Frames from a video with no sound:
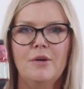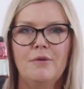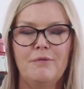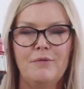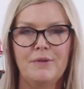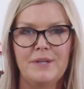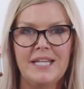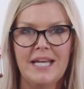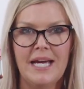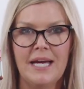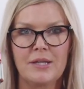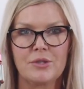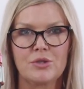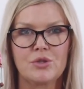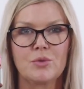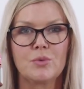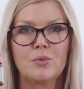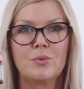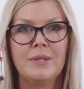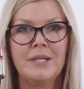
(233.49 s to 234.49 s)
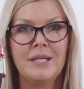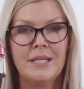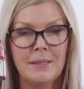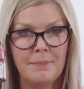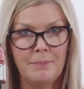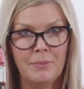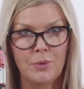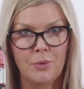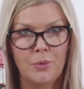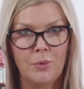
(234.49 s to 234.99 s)
for the actual
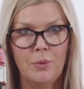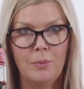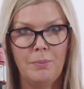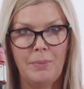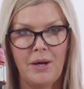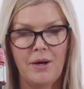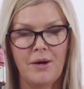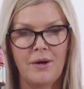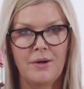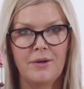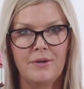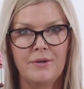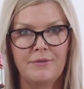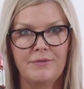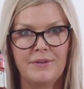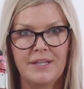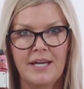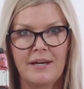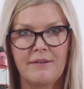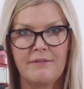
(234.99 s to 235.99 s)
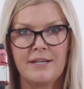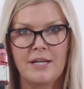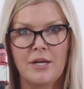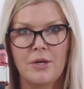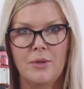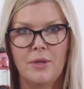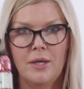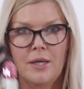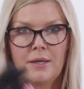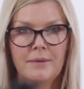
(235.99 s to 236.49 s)
nipple part of the
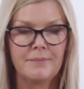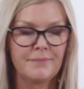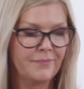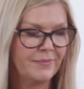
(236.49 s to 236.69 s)
areola.